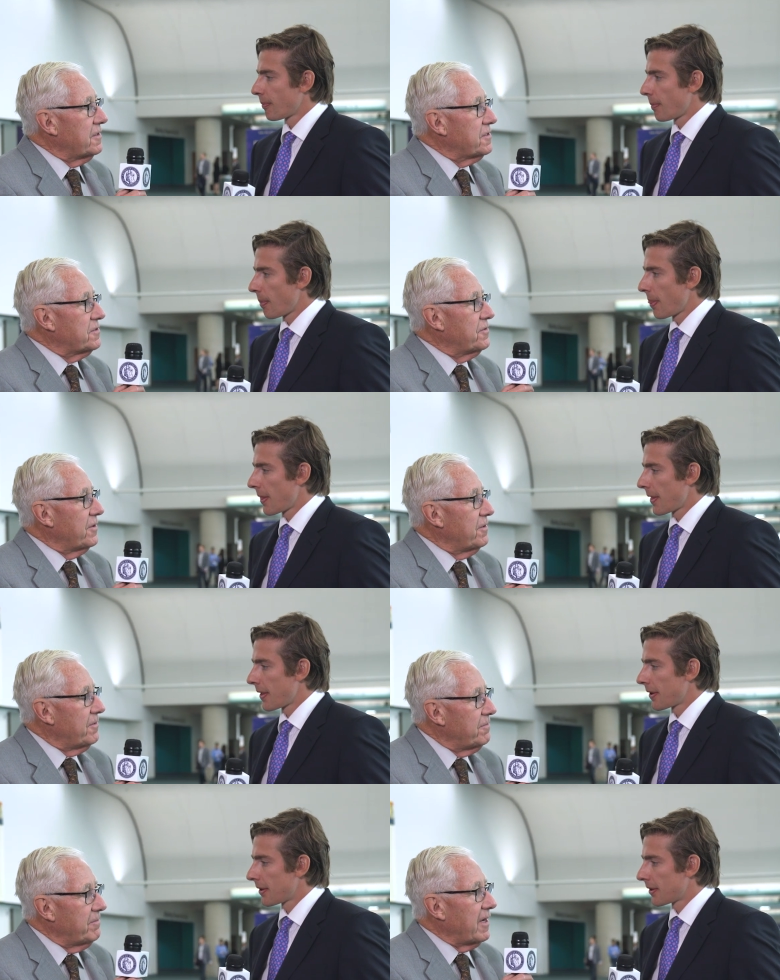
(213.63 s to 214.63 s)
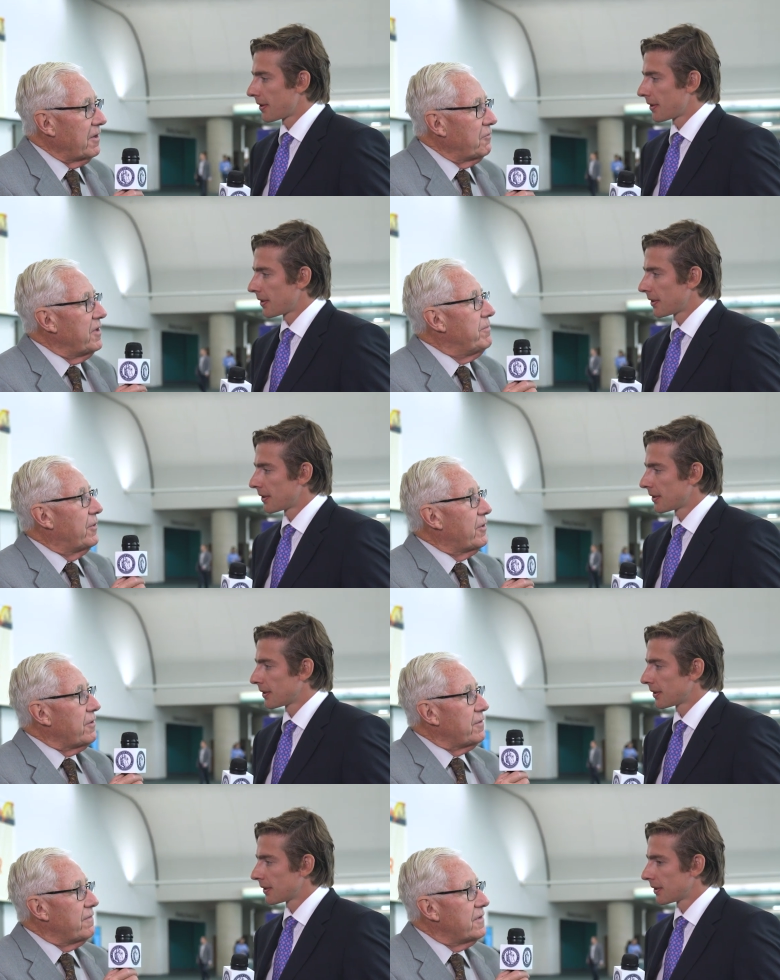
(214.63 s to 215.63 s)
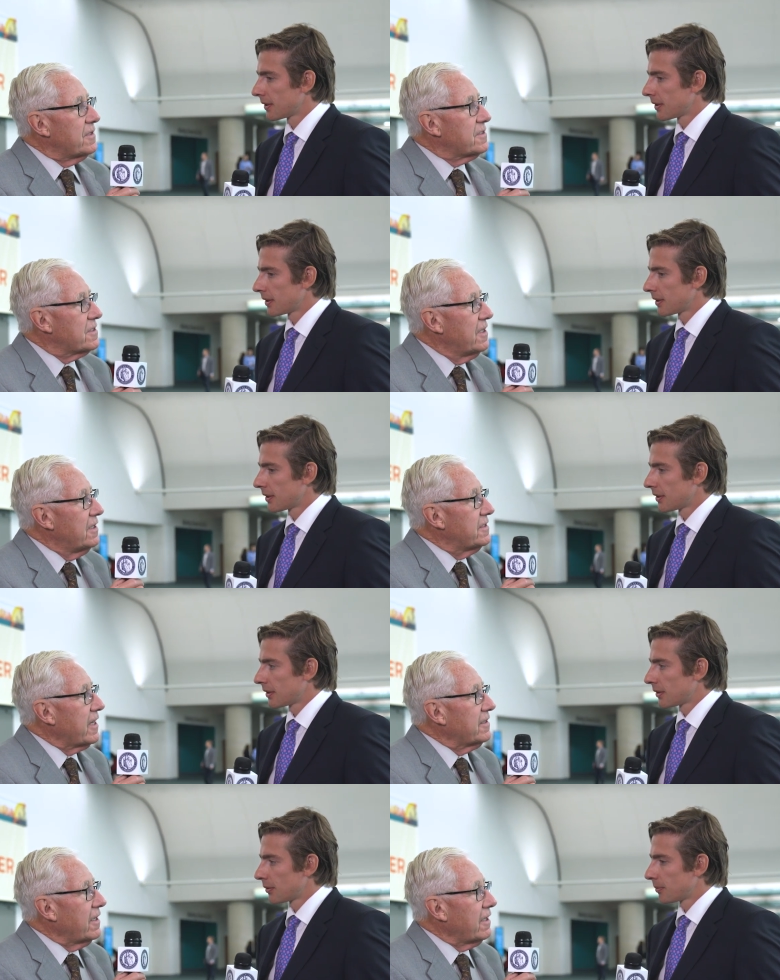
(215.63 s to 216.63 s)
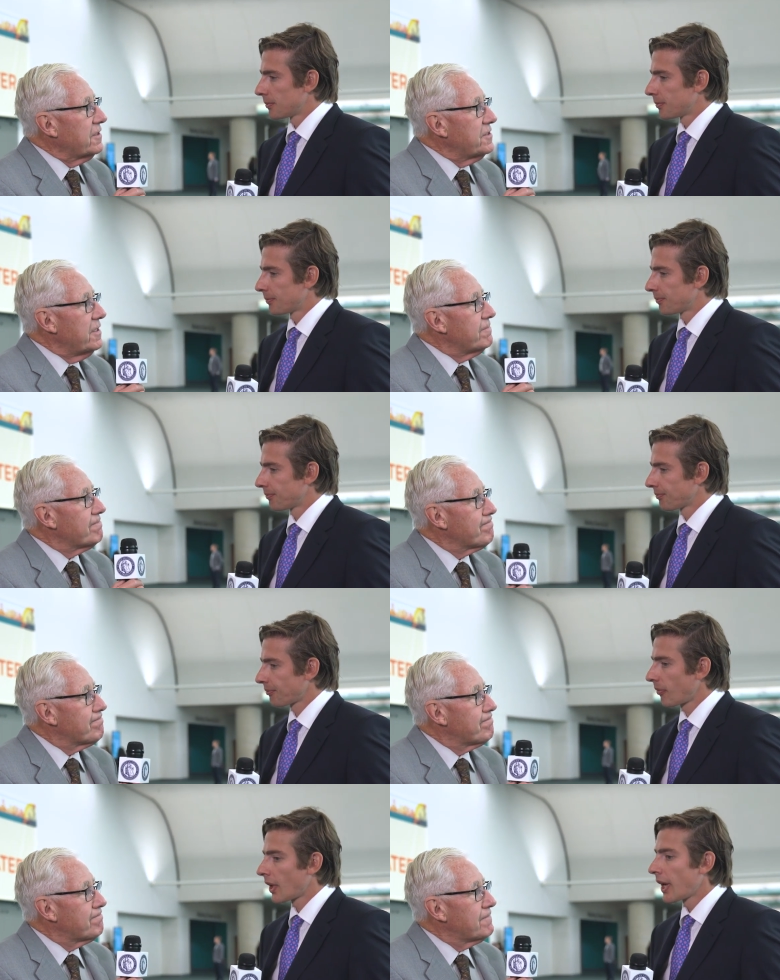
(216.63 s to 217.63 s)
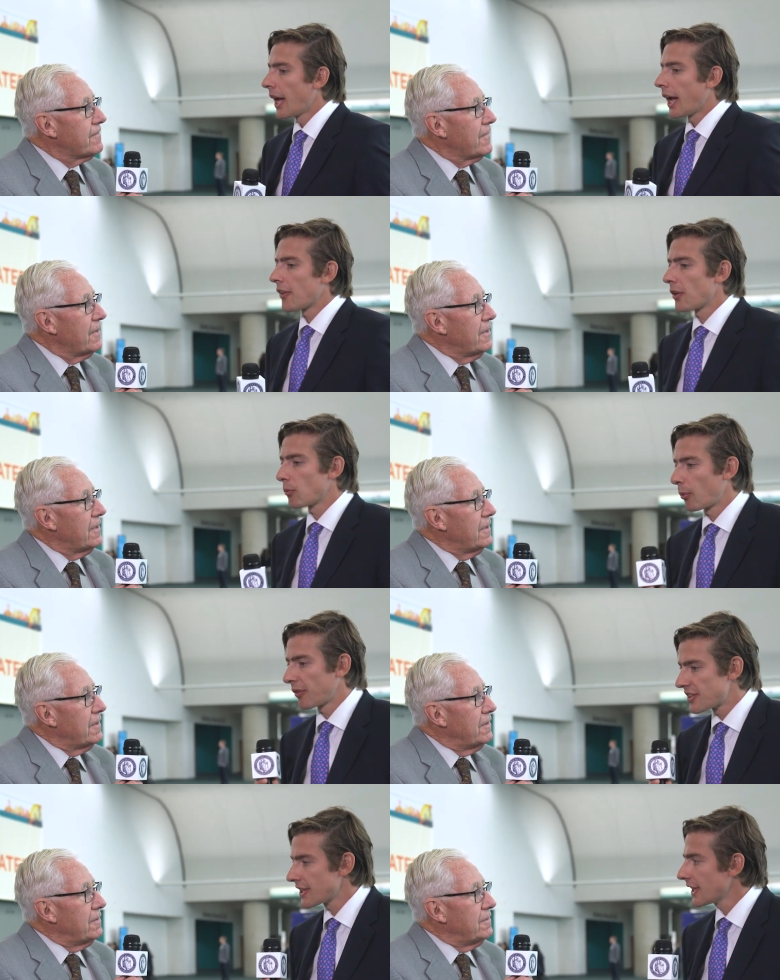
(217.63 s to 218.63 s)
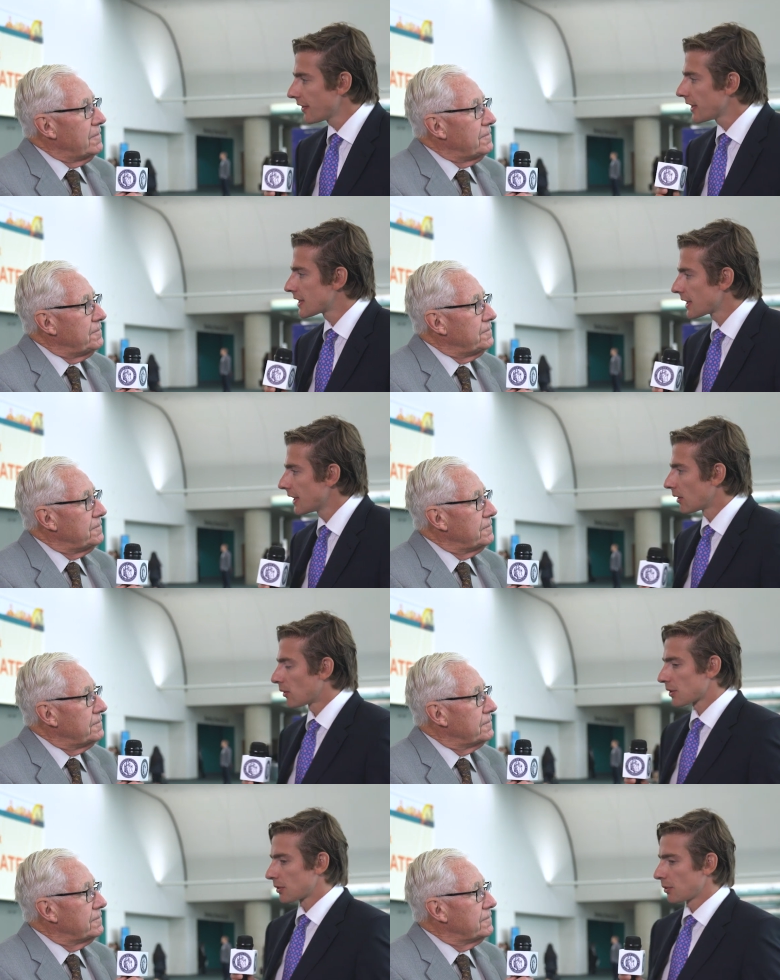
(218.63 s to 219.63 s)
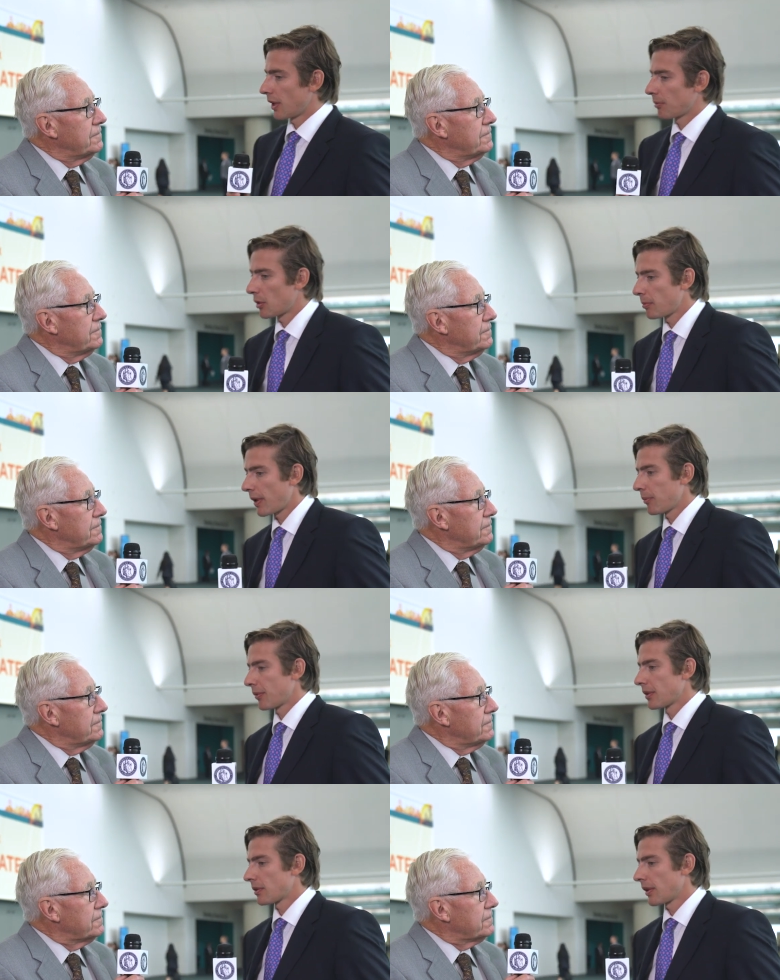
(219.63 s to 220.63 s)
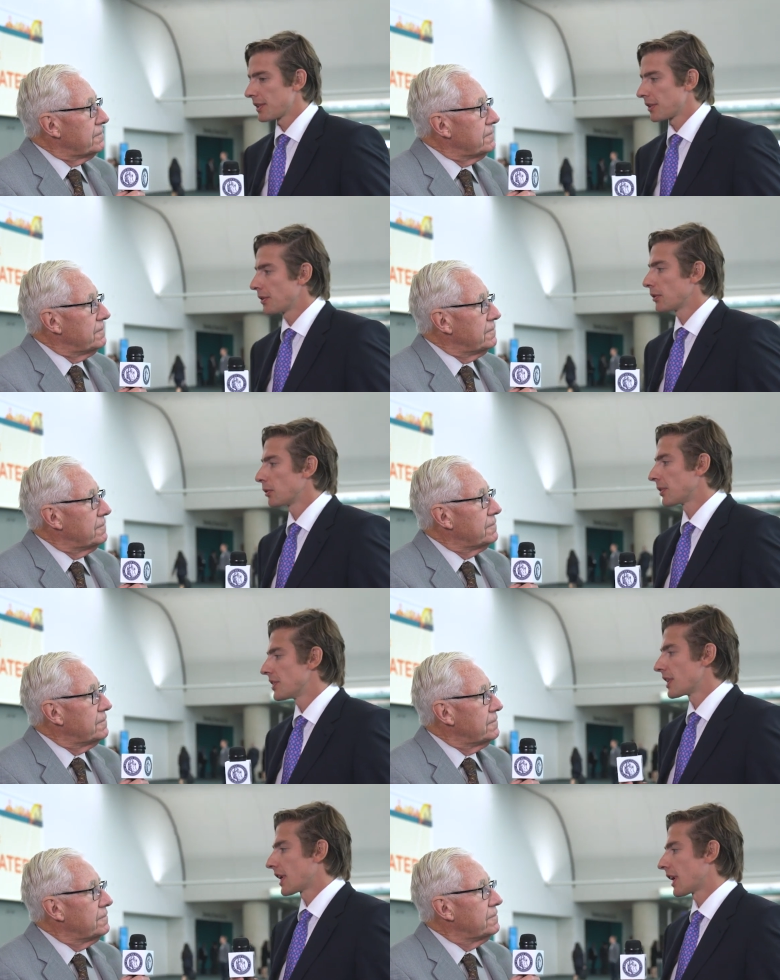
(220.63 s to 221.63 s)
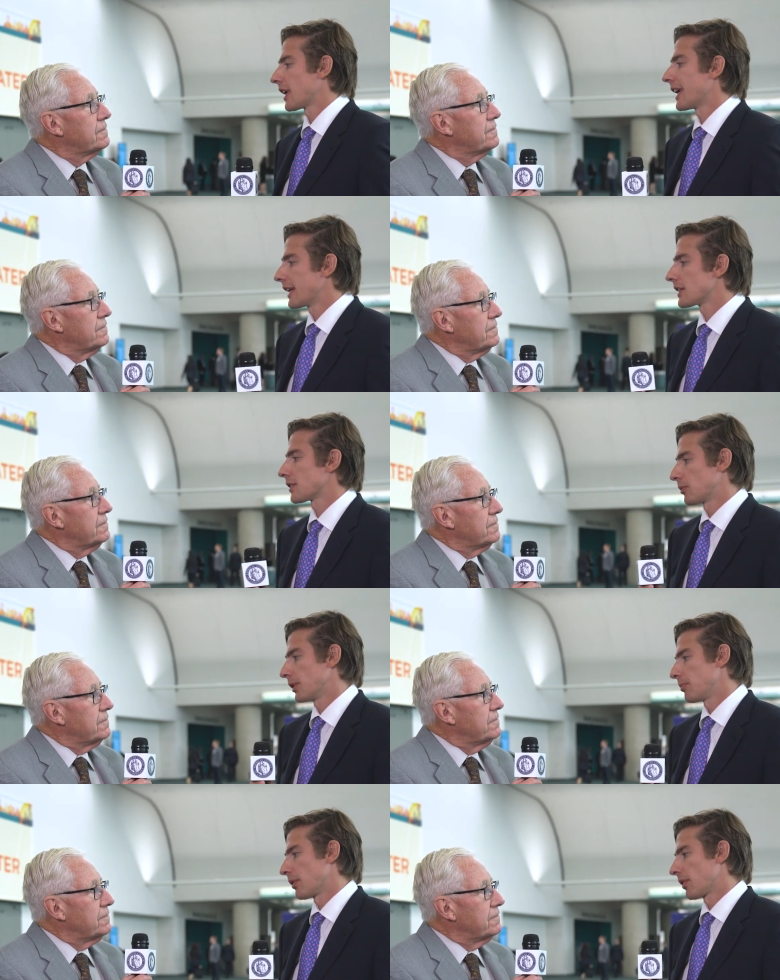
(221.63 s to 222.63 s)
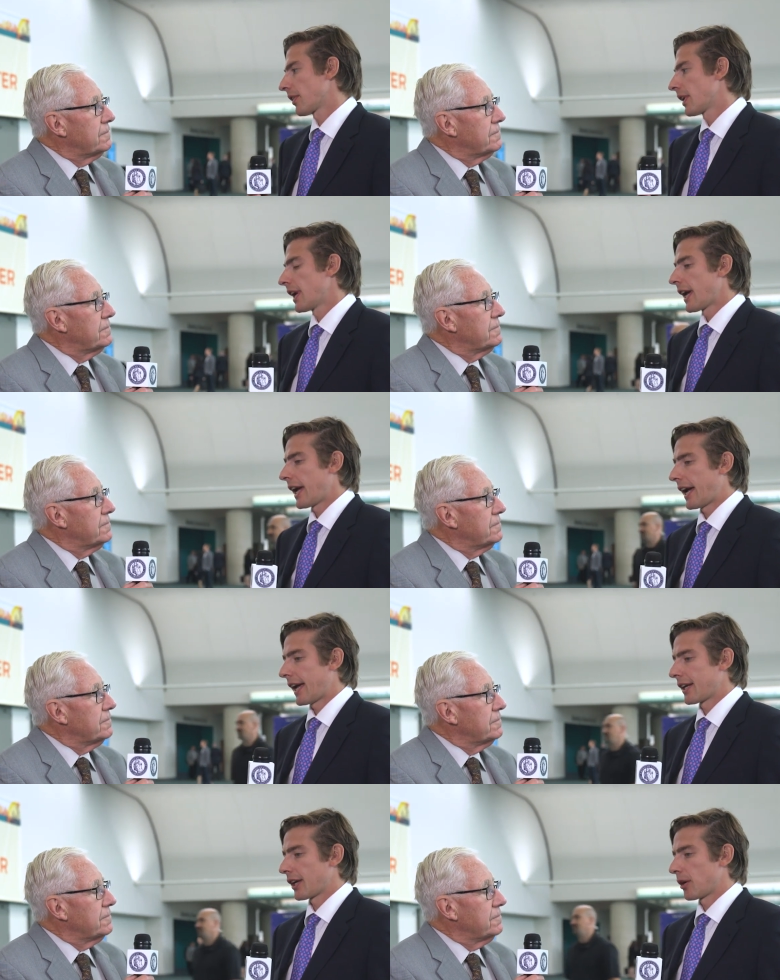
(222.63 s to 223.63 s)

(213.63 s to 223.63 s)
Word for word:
Speaker 1: this is going to make a rebirth of this technology?
Speaker 2: I think what we've seen this year, also um, combined with the trials at EuroPCR, it is a rebirth. And